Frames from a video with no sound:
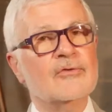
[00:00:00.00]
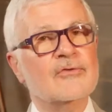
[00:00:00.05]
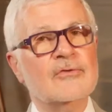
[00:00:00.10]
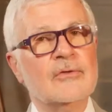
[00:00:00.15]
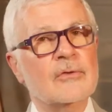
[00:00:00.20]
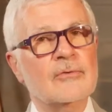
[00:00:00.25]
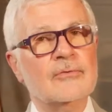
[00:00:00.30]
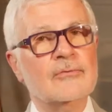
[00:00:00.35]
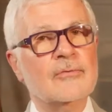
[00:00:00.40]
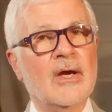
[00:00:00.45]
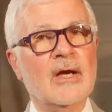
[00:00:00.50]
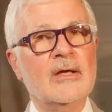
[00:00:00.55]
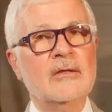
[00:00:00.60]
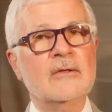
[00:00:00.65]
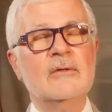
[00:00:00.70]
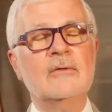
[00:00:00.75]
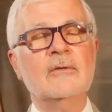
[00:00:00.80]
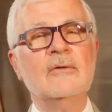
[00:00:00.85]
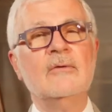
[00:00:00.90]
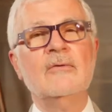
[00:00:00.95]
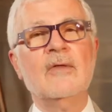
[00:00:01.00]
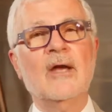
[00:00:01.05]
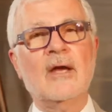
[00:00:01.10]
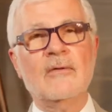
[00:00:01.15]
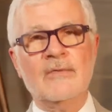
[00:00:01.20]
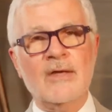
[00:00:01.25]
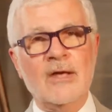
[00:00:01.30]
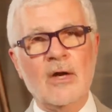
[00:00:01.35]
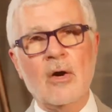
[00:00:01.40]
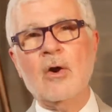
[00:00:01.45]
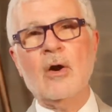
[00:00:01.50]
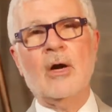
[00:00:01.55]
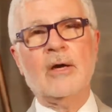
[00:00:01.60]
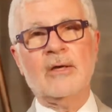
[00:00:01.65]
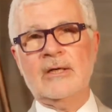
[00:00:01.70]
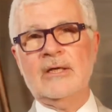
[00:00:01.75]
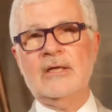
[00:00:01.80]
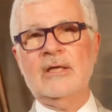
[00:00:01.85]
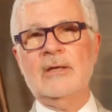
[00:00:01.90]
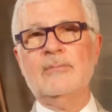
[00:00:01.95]
still trying to do that, they ought
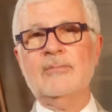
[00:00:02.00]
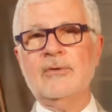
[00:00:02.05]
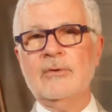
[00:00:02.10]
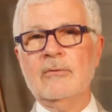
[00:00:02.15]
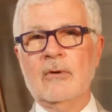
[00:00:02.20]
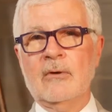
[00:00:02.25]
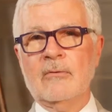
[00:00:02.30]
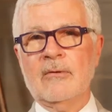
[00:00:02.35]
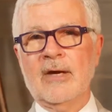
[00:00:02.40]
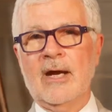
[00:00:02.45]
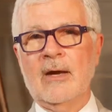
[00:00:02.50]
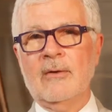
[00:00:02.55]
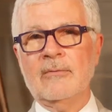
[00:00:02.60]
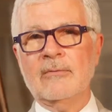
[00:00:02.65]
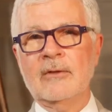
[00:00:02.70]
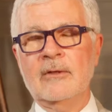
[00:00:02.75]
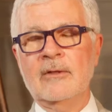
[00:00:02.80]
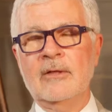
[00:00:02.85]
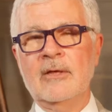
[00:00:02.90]
to keep you around.